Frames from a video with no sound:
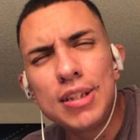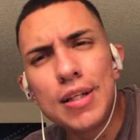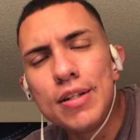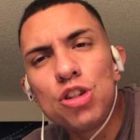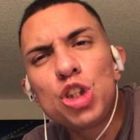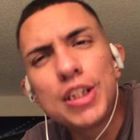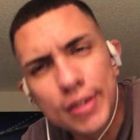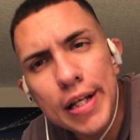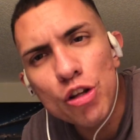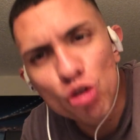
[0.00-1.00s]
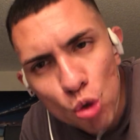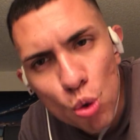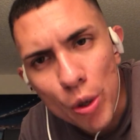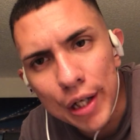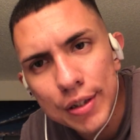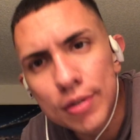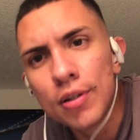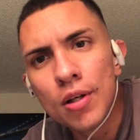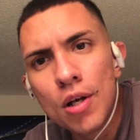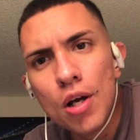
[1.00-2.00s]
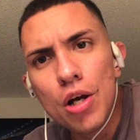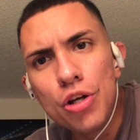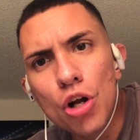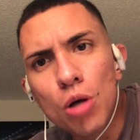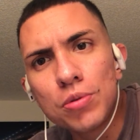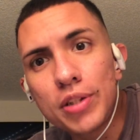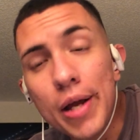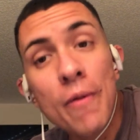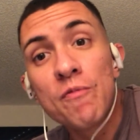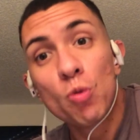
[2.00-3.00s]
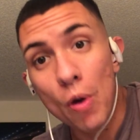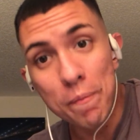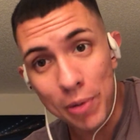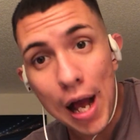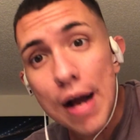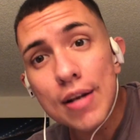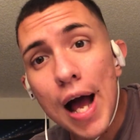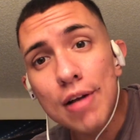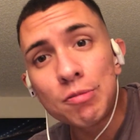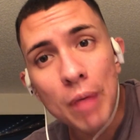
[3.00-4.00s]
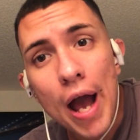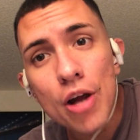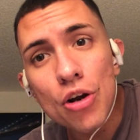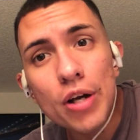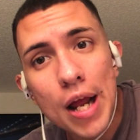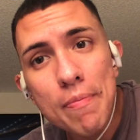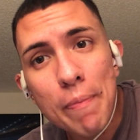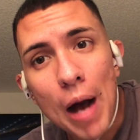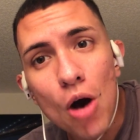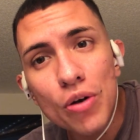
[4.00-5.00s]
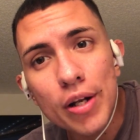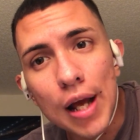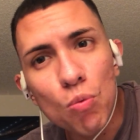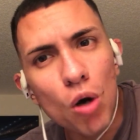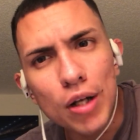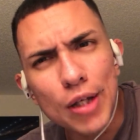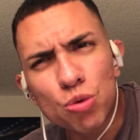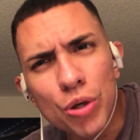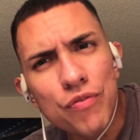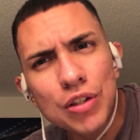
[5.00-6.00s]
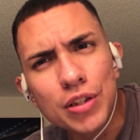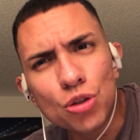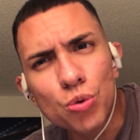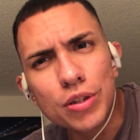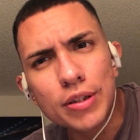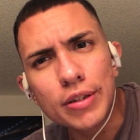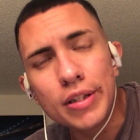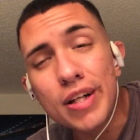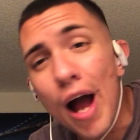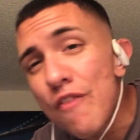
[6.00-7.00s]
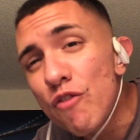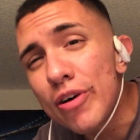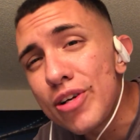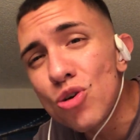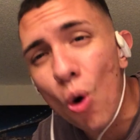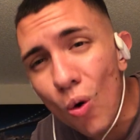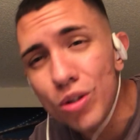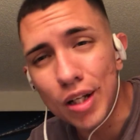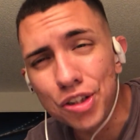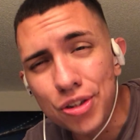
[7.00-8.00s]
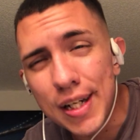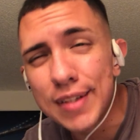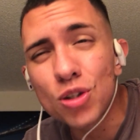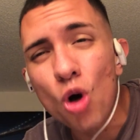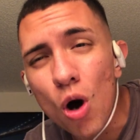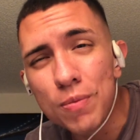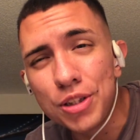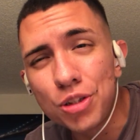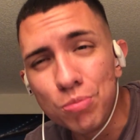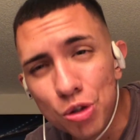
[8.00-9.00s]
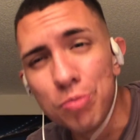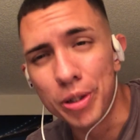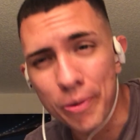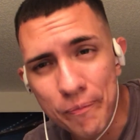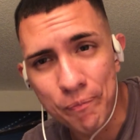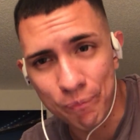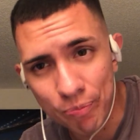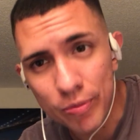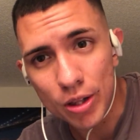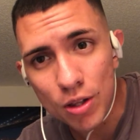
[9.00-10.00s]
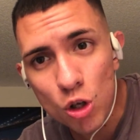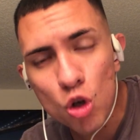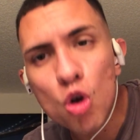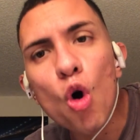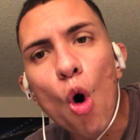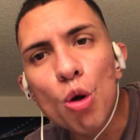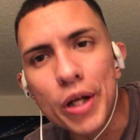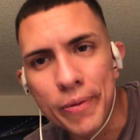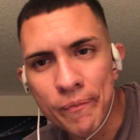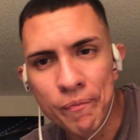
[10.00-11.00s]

to, to see through it you know what i'm saying when black lives matter came about in like what like 2015 2016 i fucking called that shit as a communist movement called it